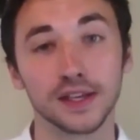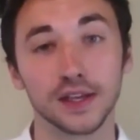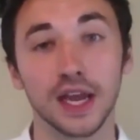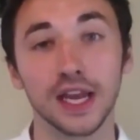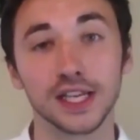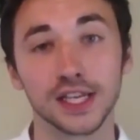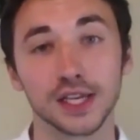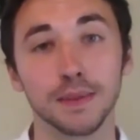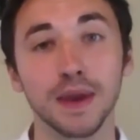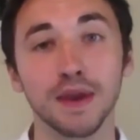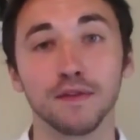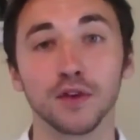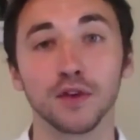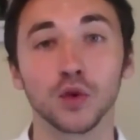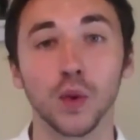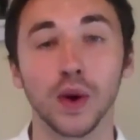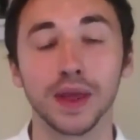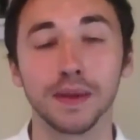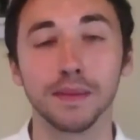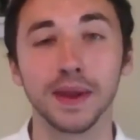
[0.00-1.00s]
into me for
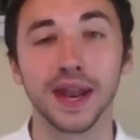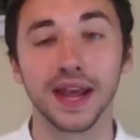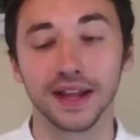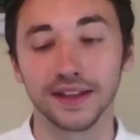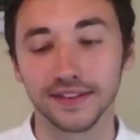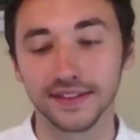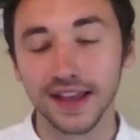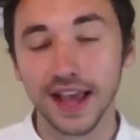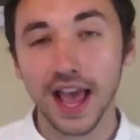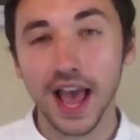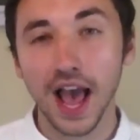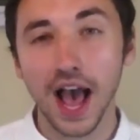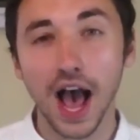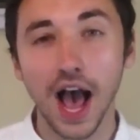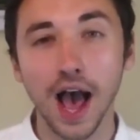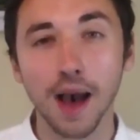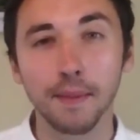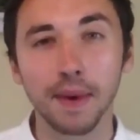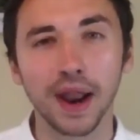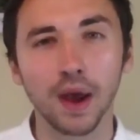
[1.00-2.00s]
20 minutes.
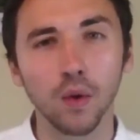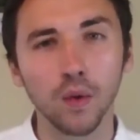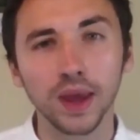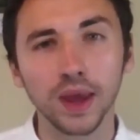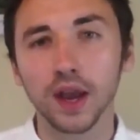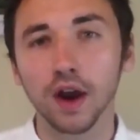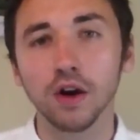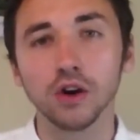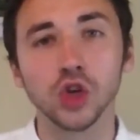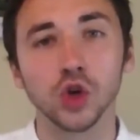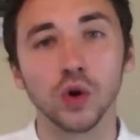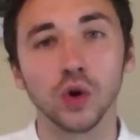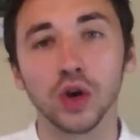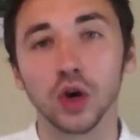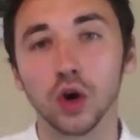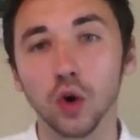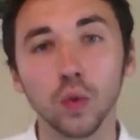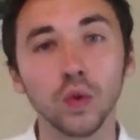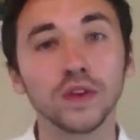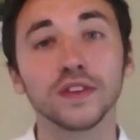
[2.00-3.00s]
And I want to encourage you,
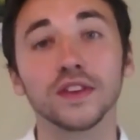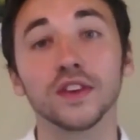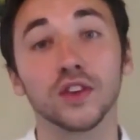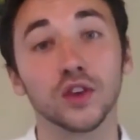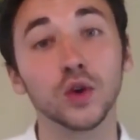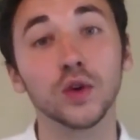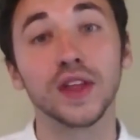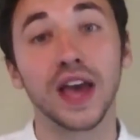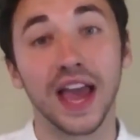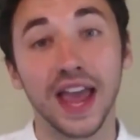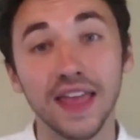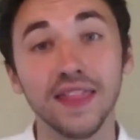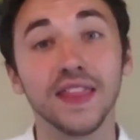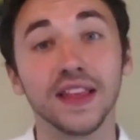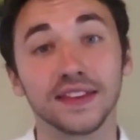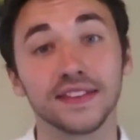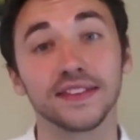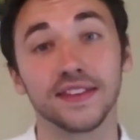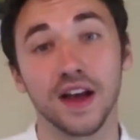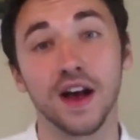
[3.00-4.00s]
God wants to do that in
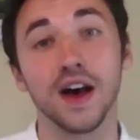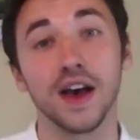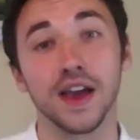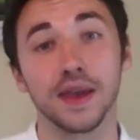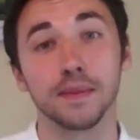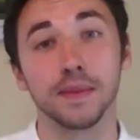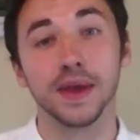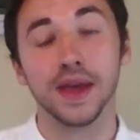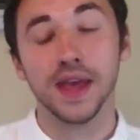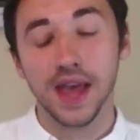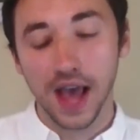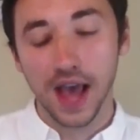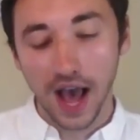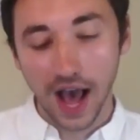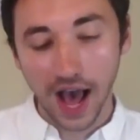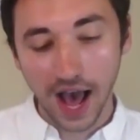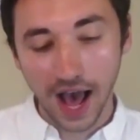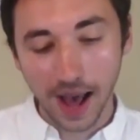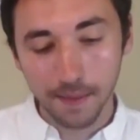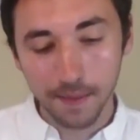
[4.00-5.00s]
this time.
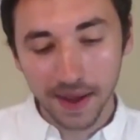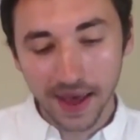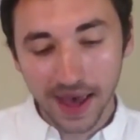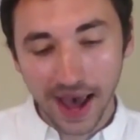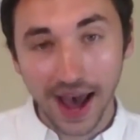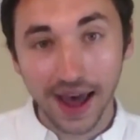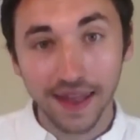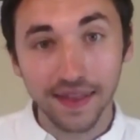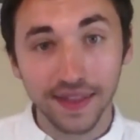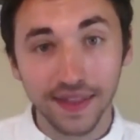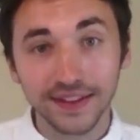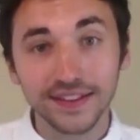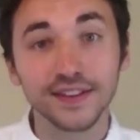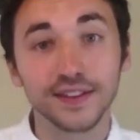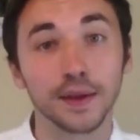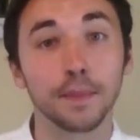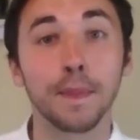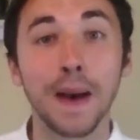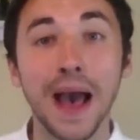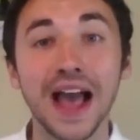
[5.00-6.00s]
And this is
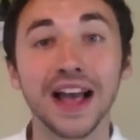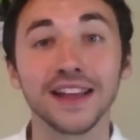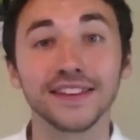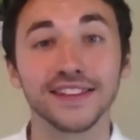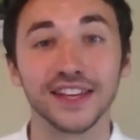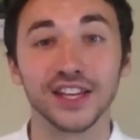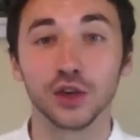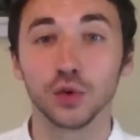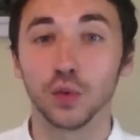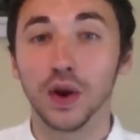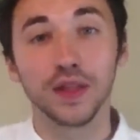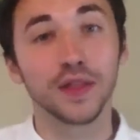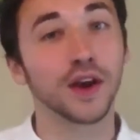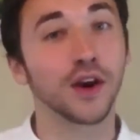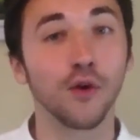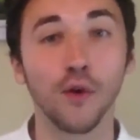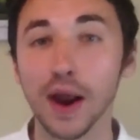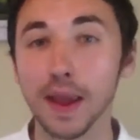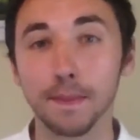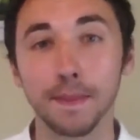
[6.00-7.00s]
the passage, one of the
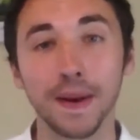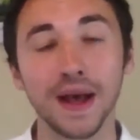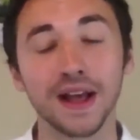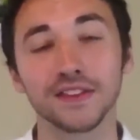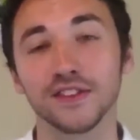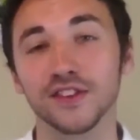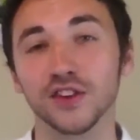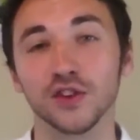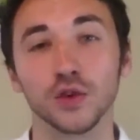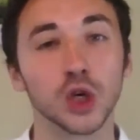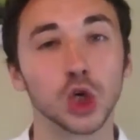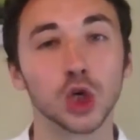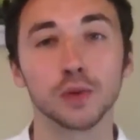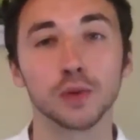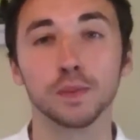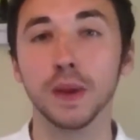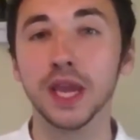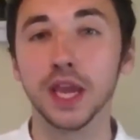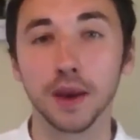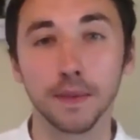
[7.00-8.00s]
great passages which
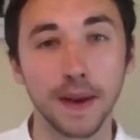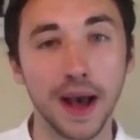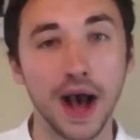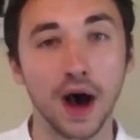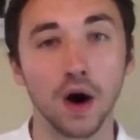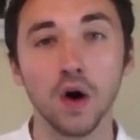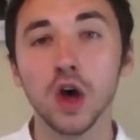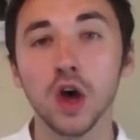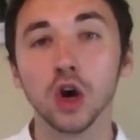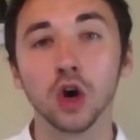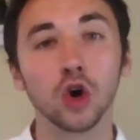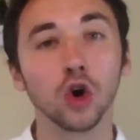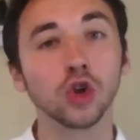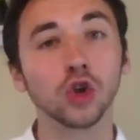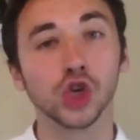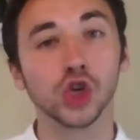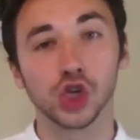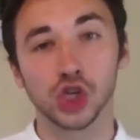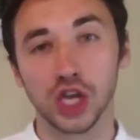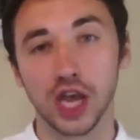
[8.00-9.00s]
speak about
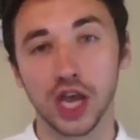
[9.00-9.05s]
God just